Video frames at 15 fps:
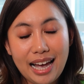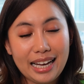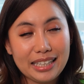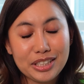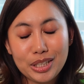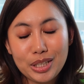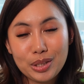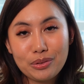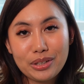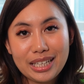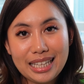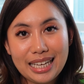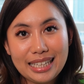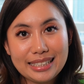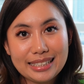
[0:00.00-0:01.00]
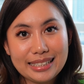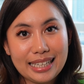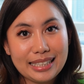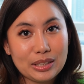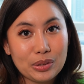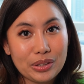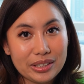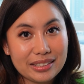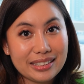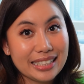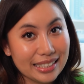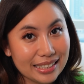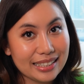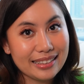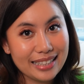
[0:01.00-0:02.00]
I didn't realize that dog
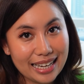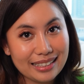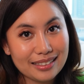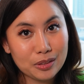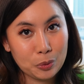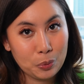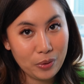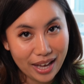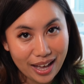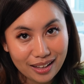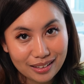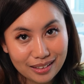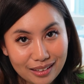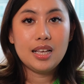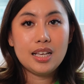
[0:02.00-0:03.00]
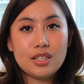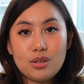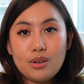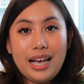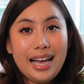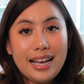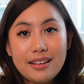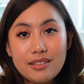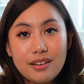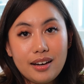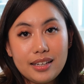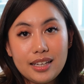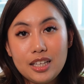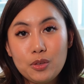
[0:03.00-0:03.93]
needed that as well. So I thought